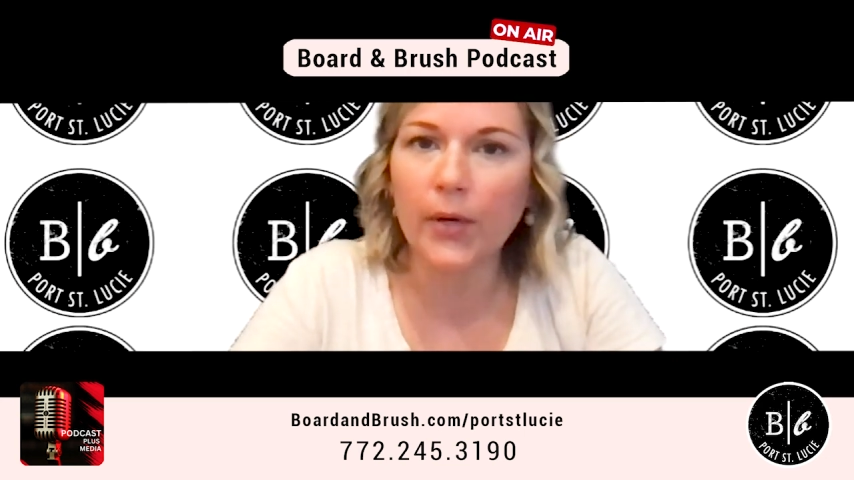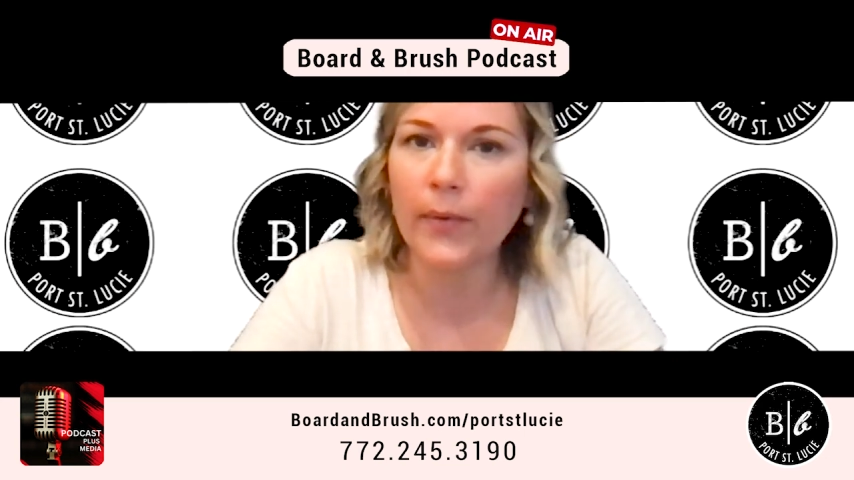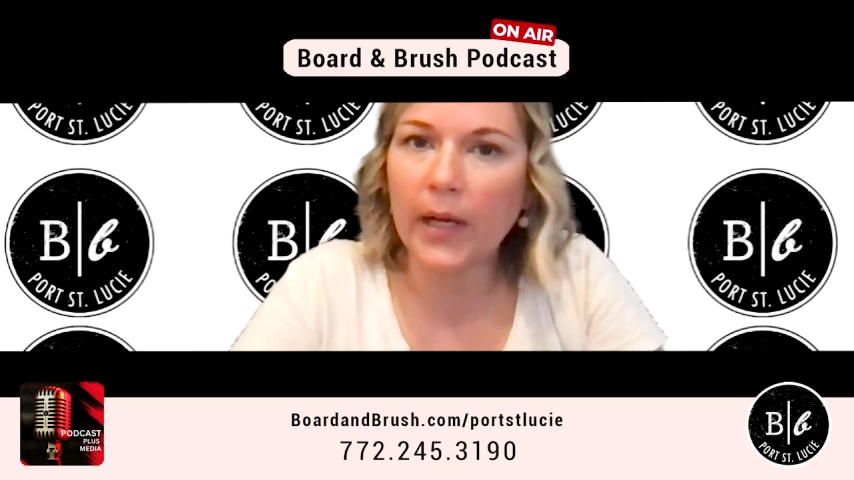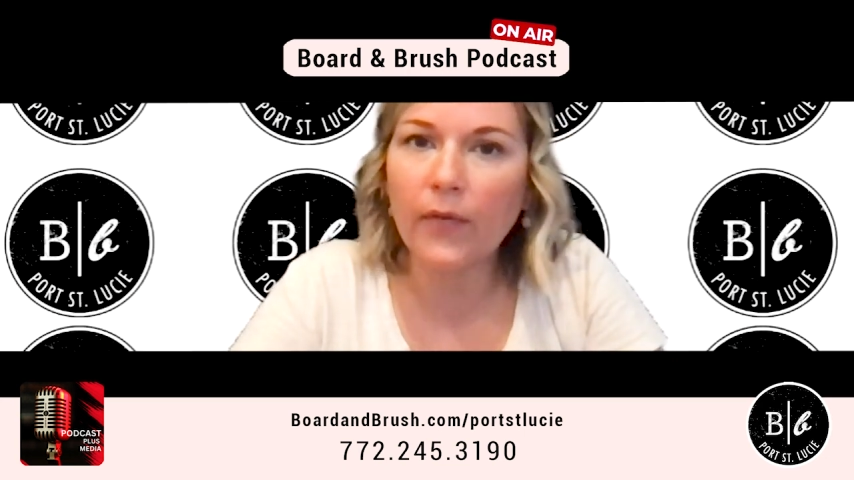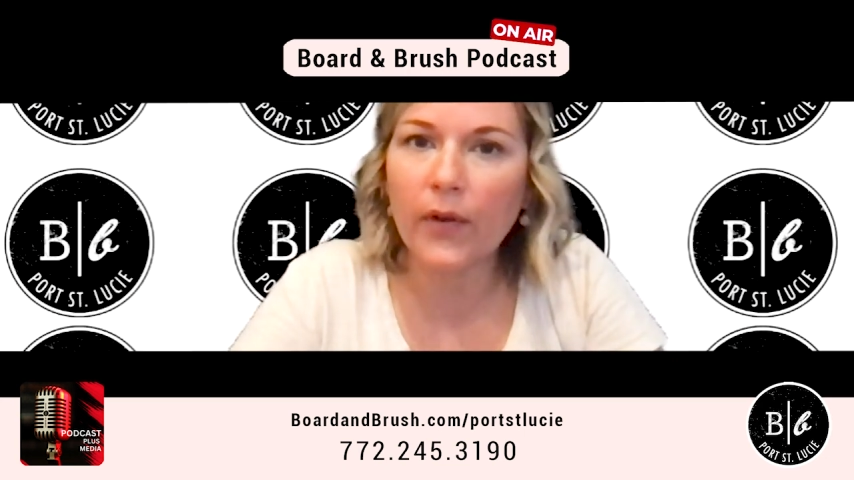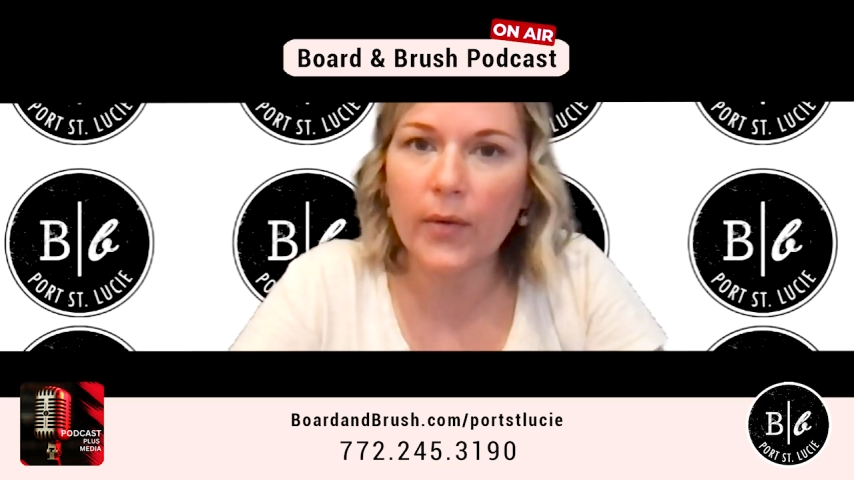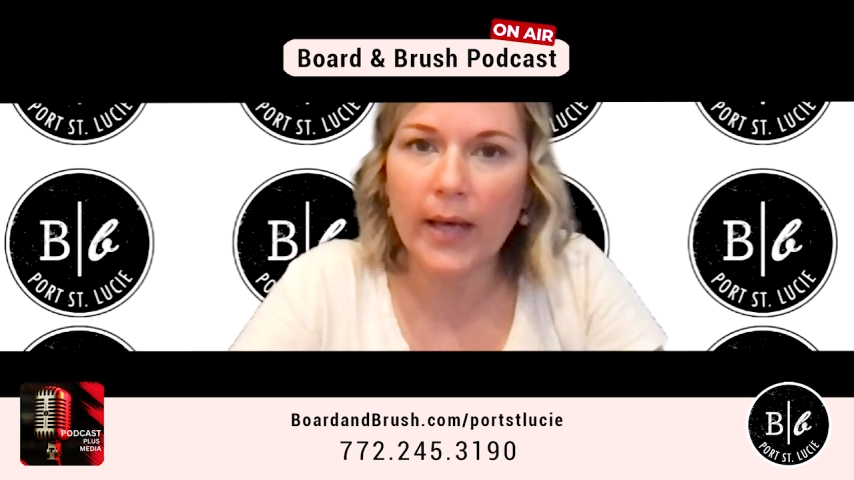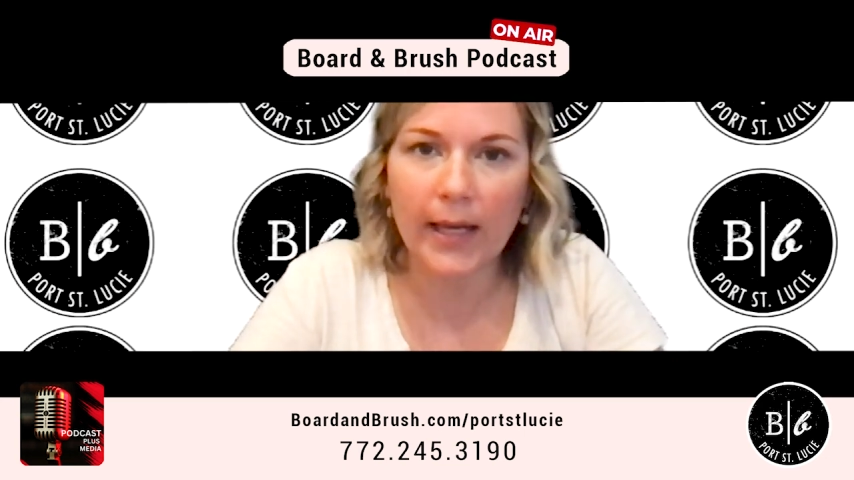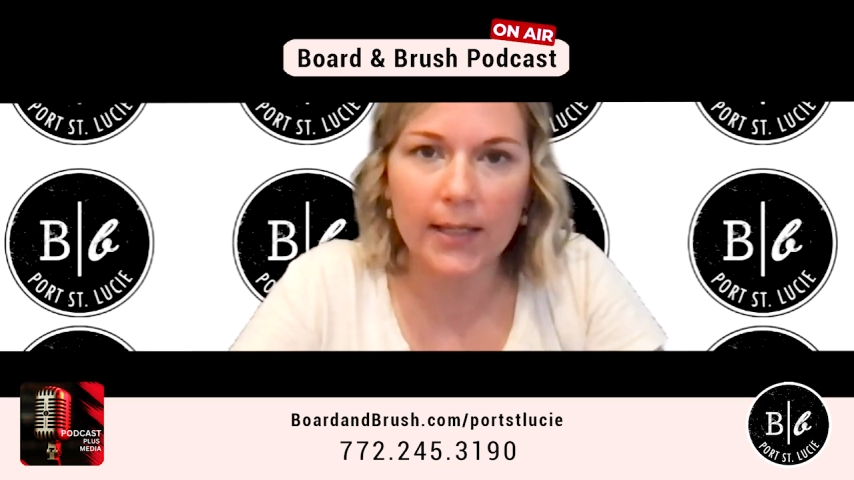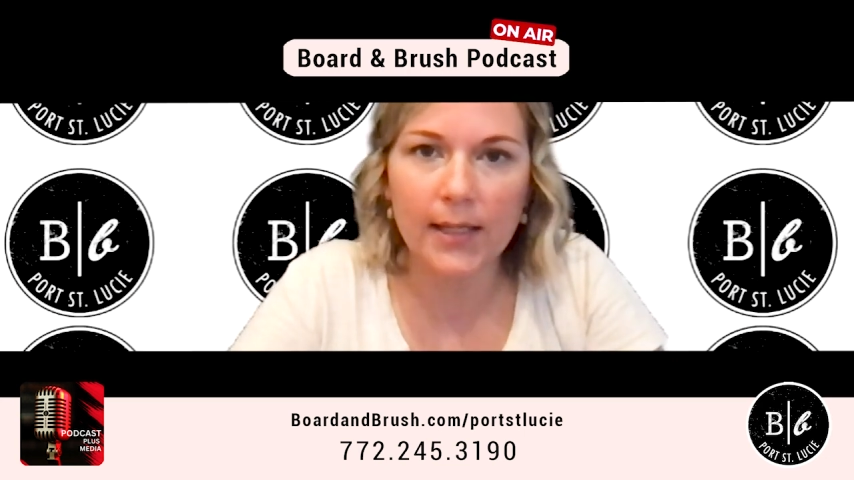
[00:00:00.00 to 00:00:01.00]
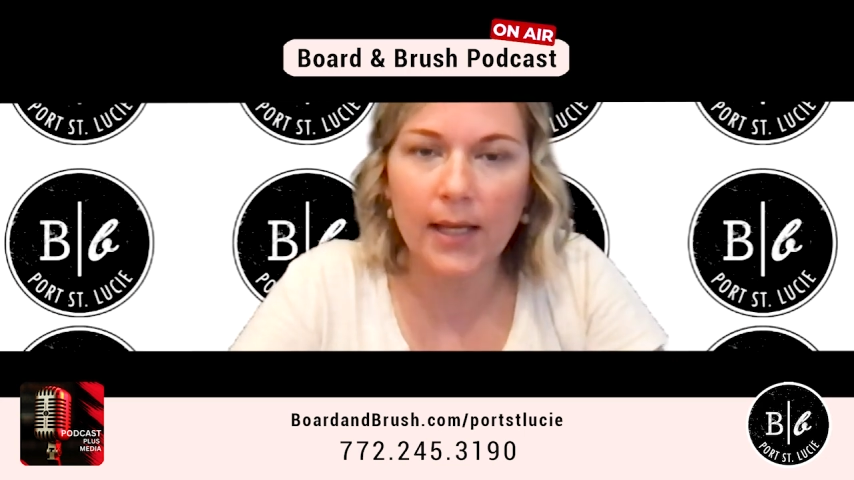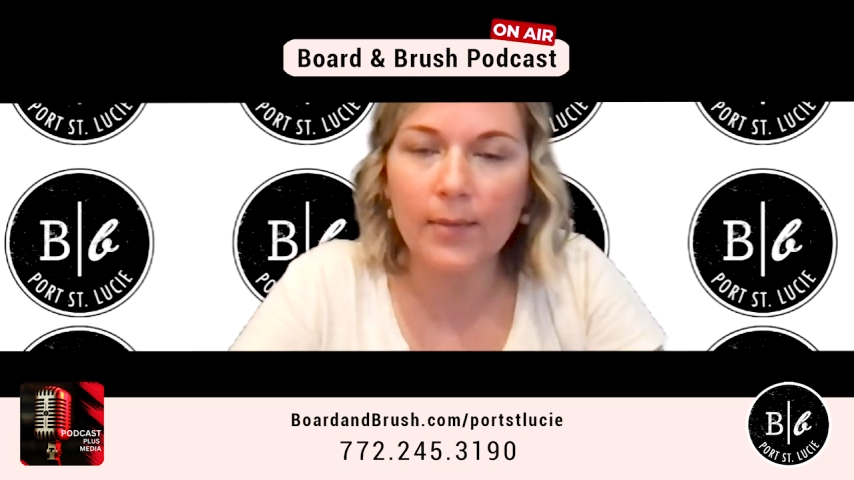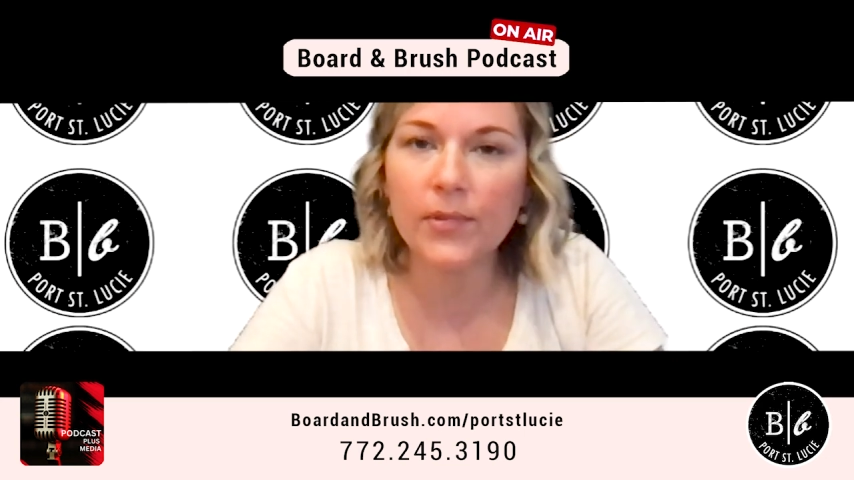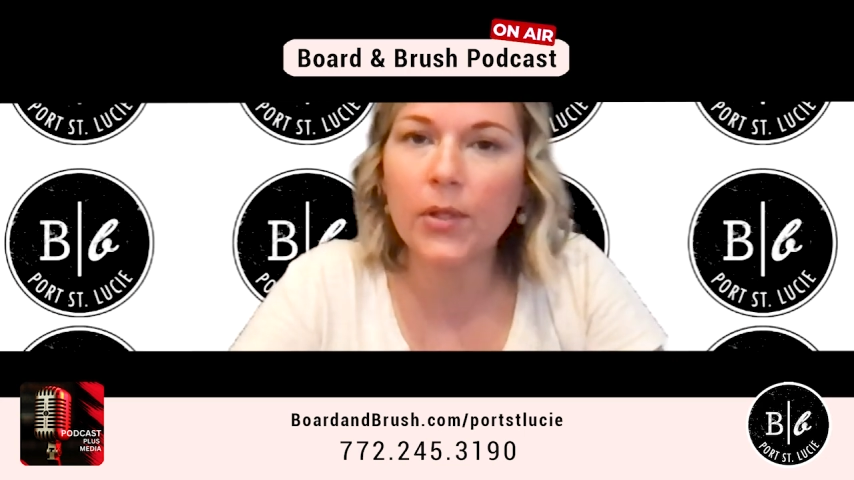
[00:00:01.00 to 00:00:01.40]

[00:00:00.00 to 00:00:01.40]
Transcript: are ready for you ahead of time.